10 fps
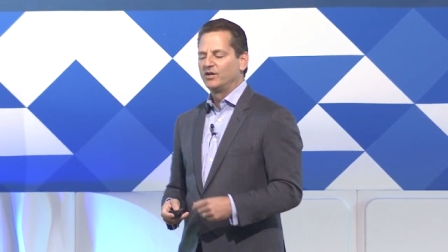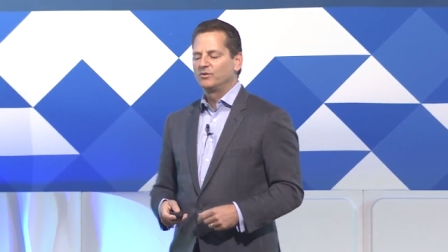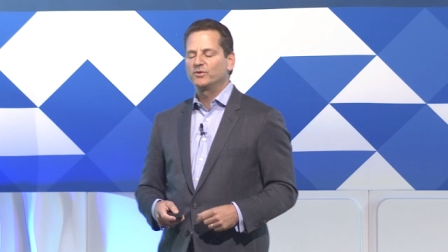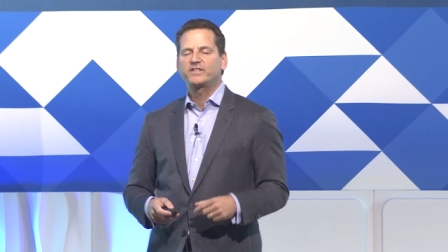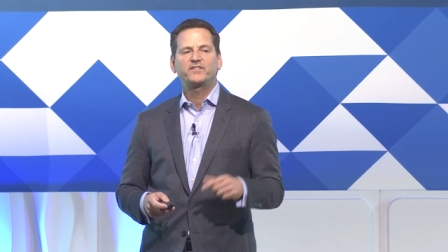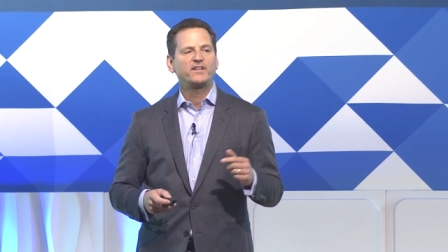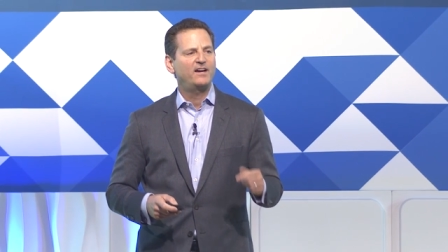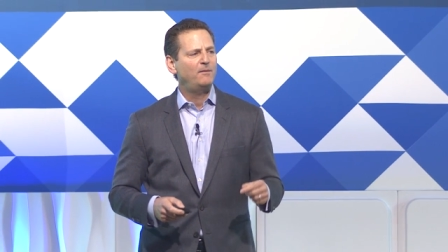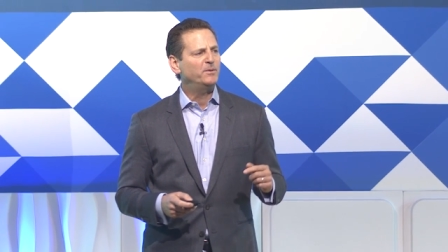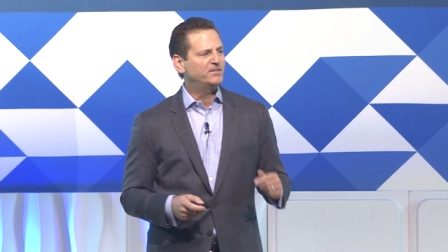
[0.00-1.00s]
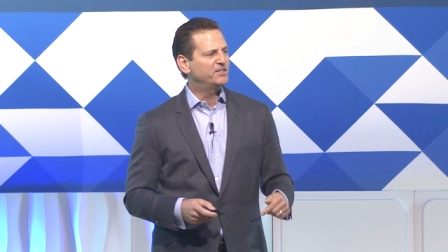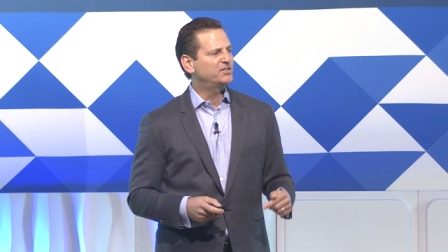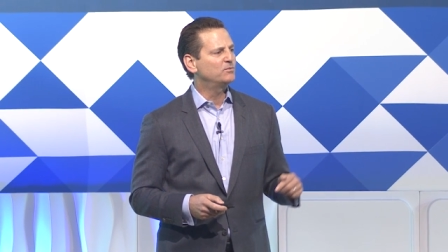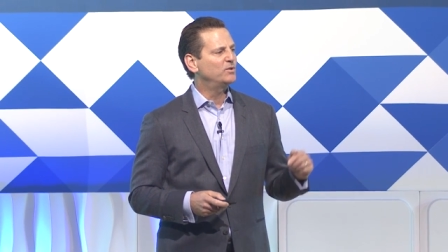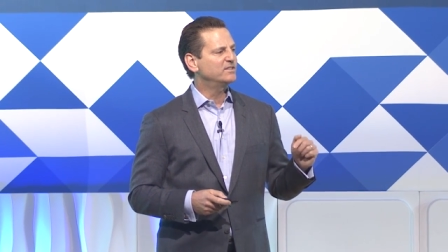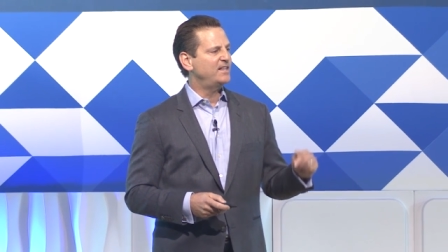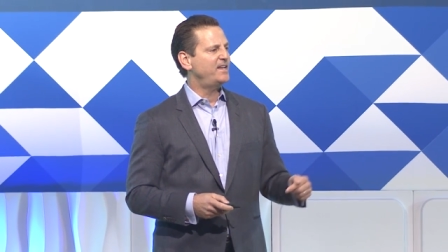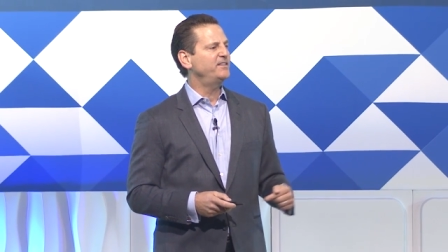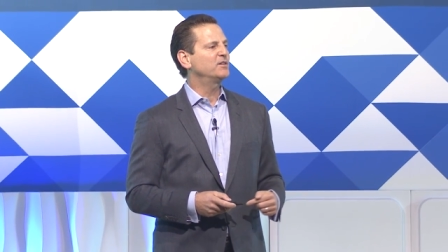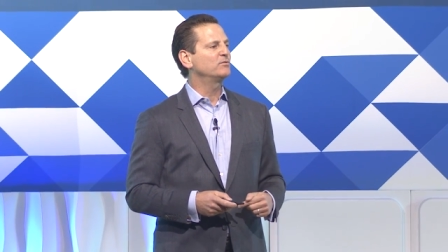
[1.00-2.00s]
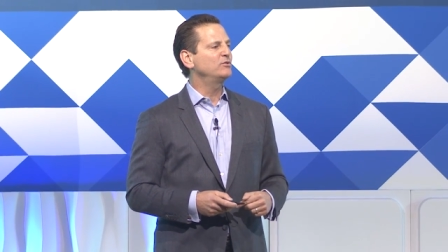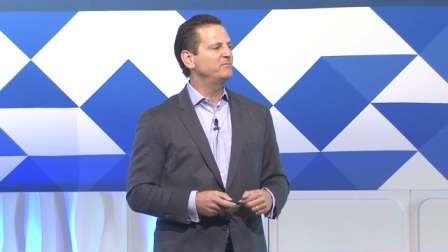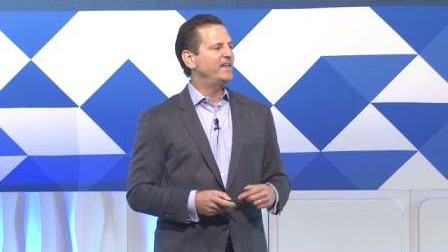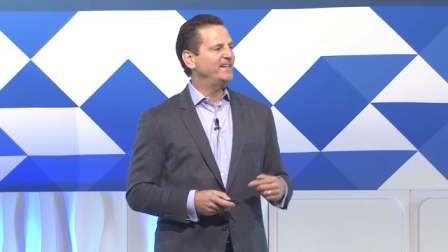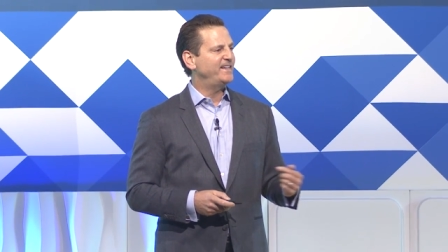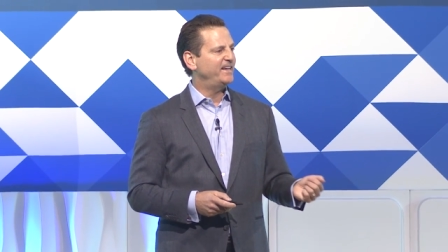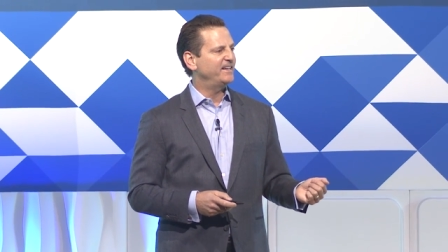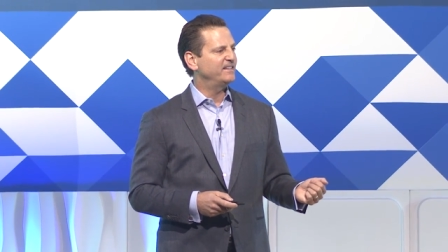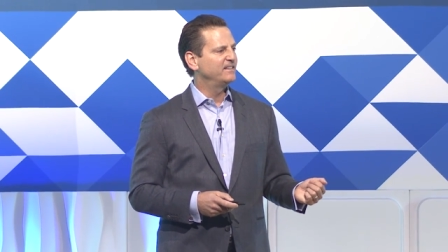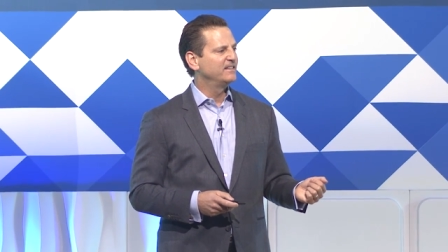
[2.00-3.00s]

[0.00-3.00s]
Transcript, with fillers: was that the competition was not in the room that day,